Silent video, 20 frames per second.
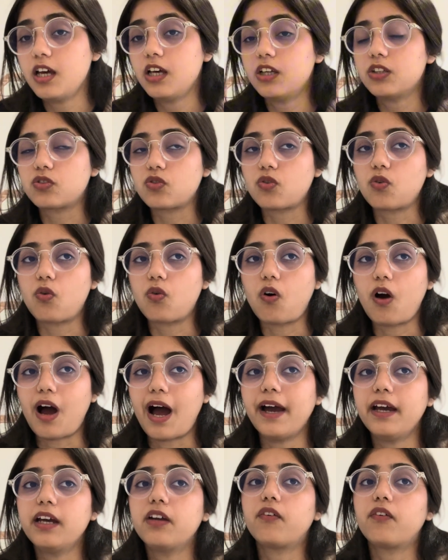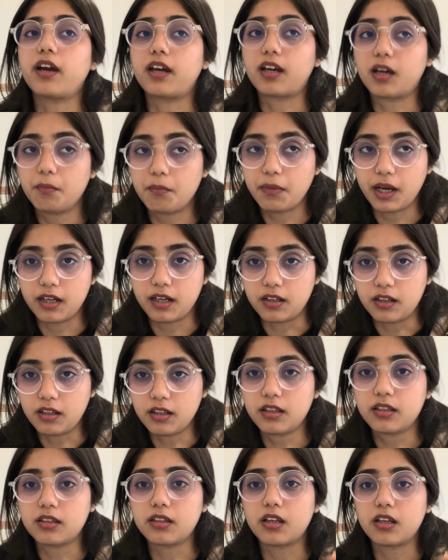So I recommend
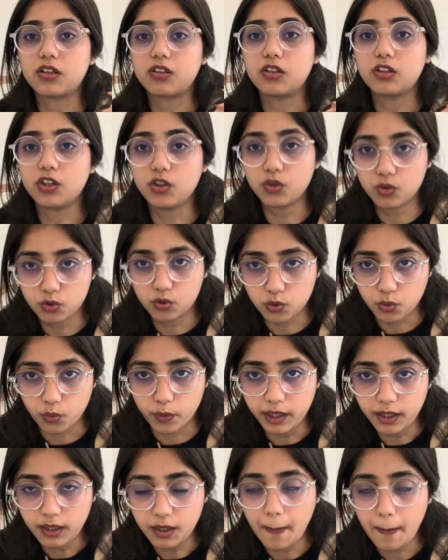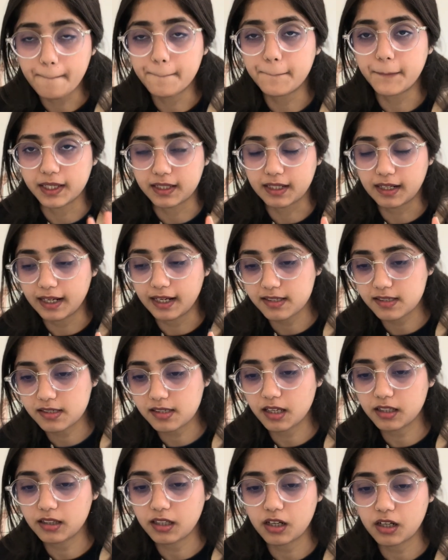that you do it, but let's
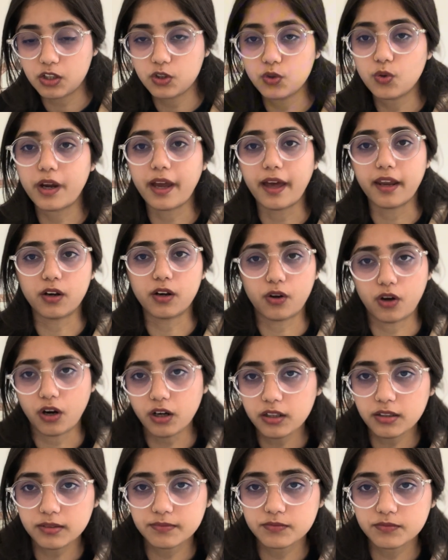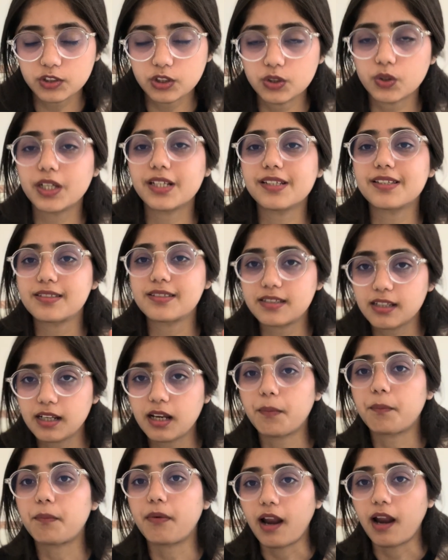say that you cannot, you can still
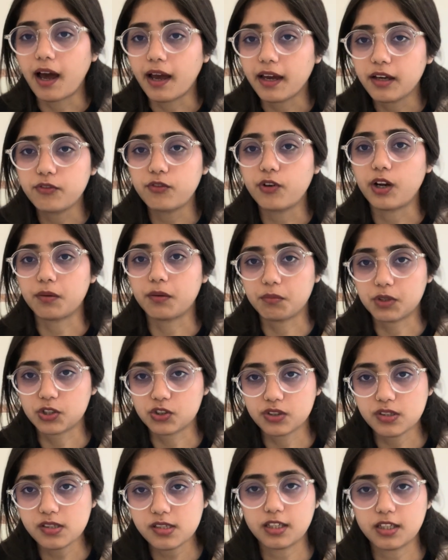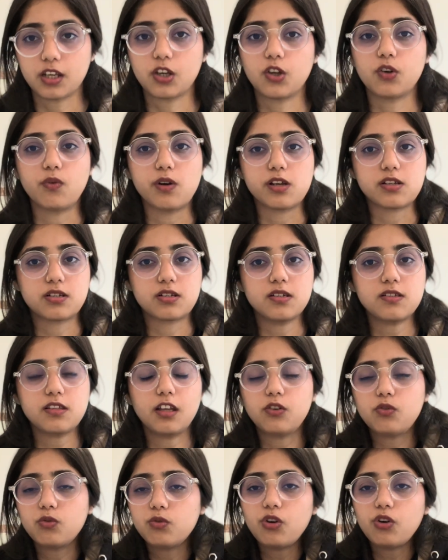apply for admissions in universities
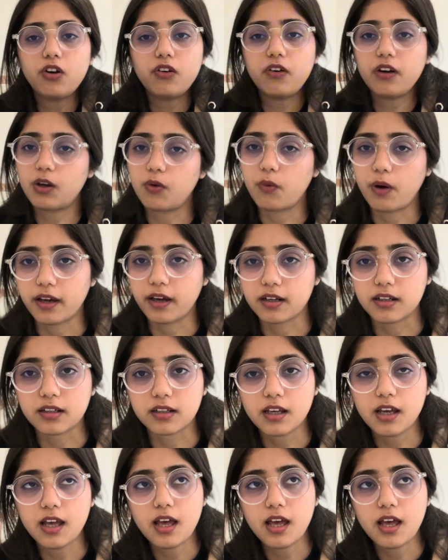that do not require it.